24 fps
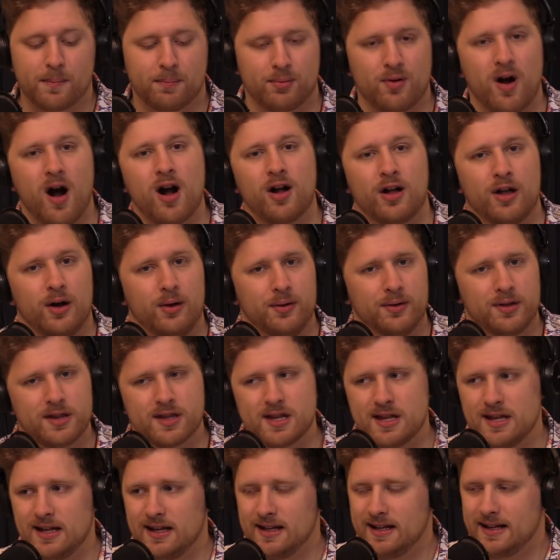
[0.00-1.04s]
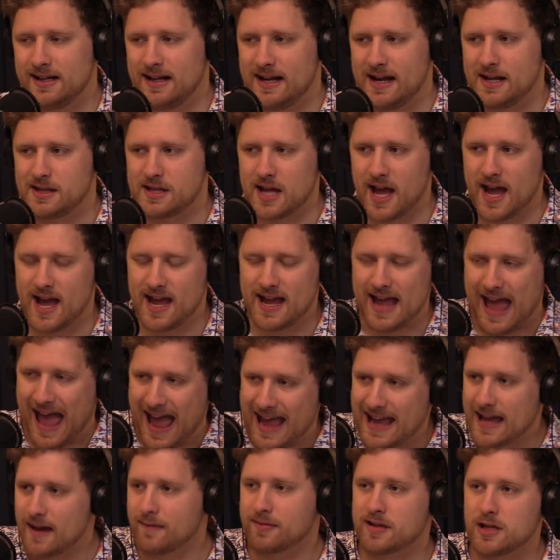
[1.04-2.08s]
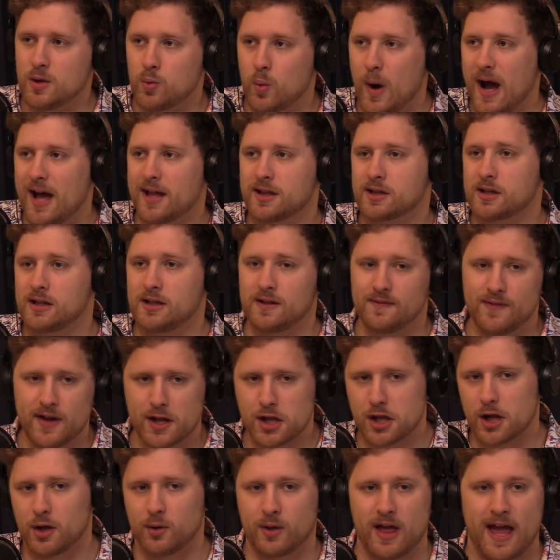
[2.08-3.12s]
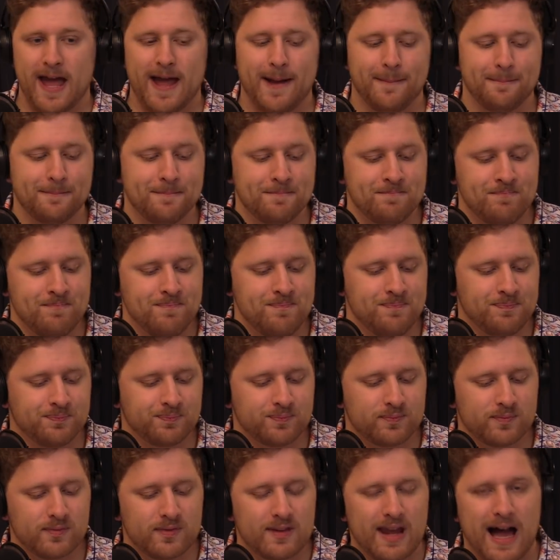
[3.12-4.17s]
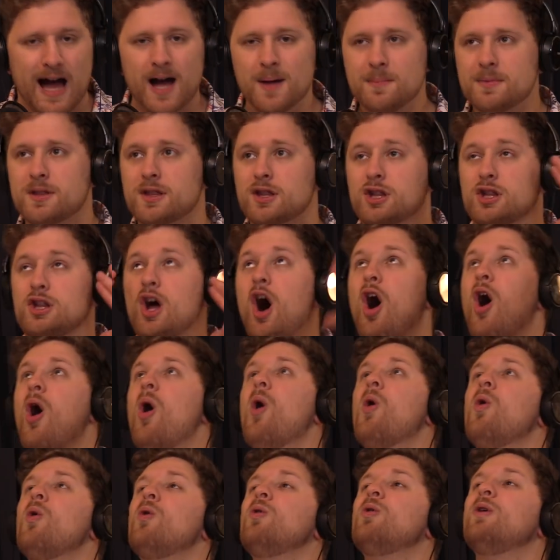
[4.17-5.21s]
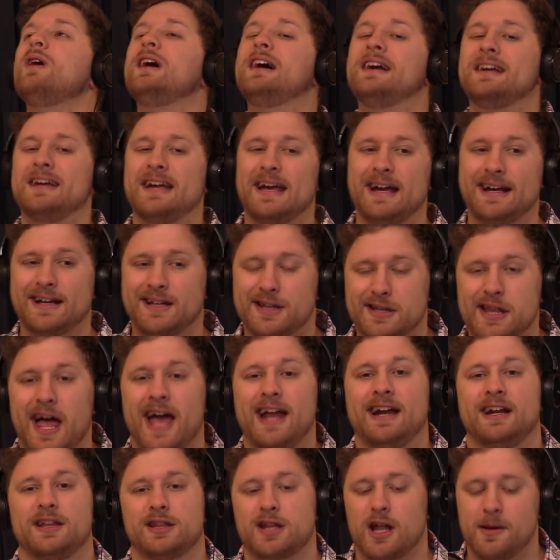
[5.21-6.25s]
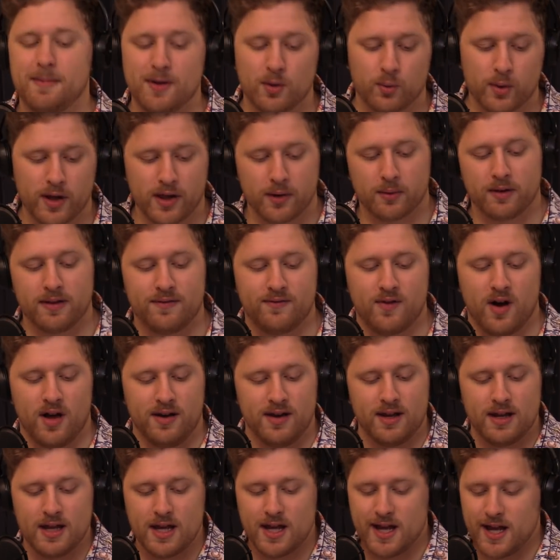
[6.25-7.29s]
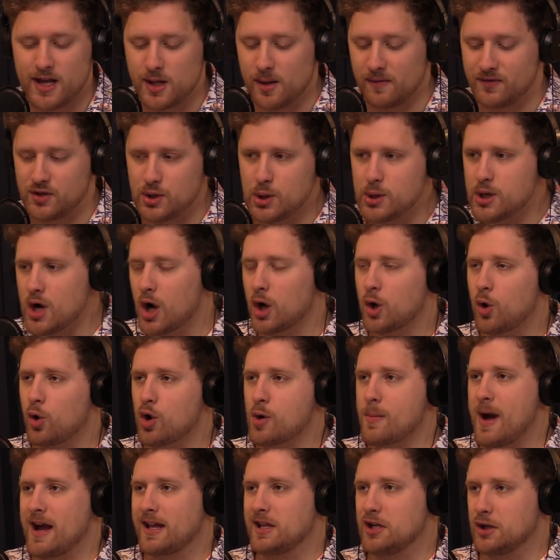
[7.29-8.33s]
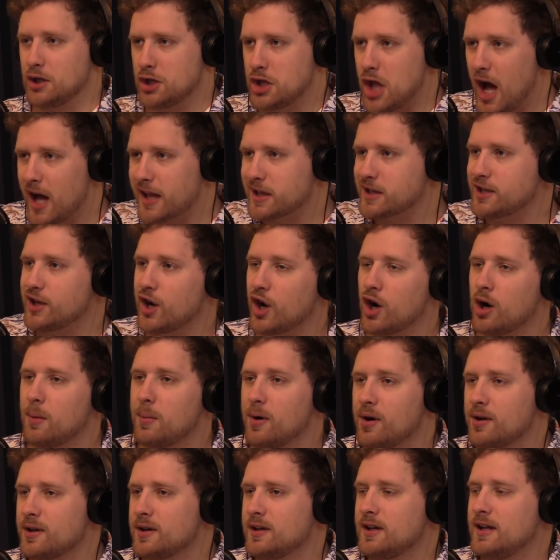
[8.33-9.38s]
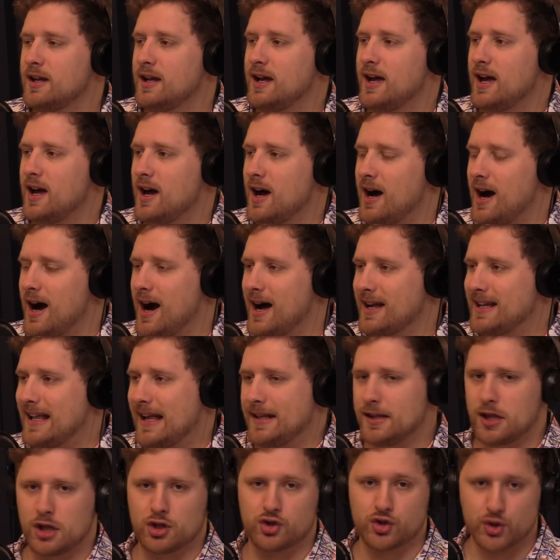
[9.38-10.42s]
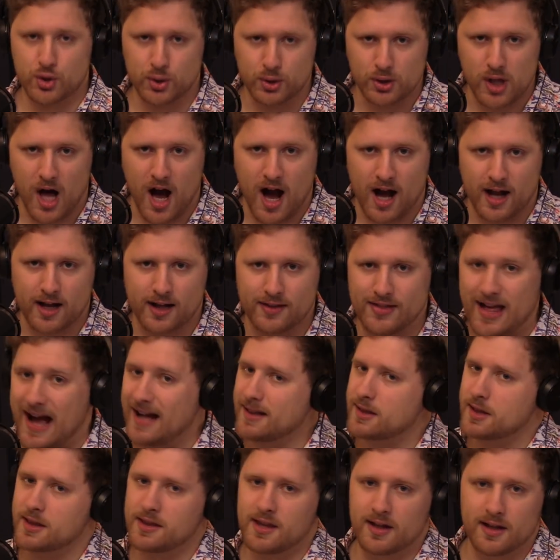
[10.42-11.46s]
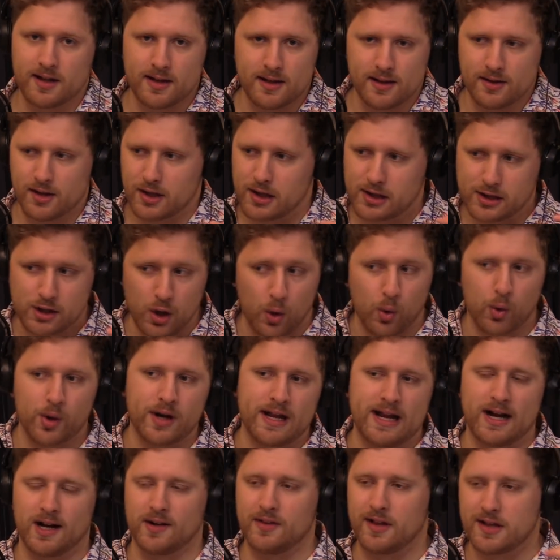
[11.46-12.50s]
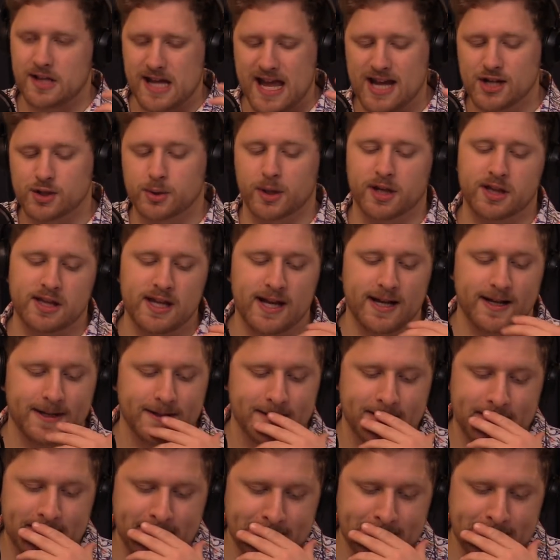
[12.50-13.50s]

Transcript: Broncos. It's a AFC West divisional game. I'm so excited. It's going to be really, really fun. You have two young quarterbacks here, Justin Herbert against Drew Lock. That's the story here that's interesting.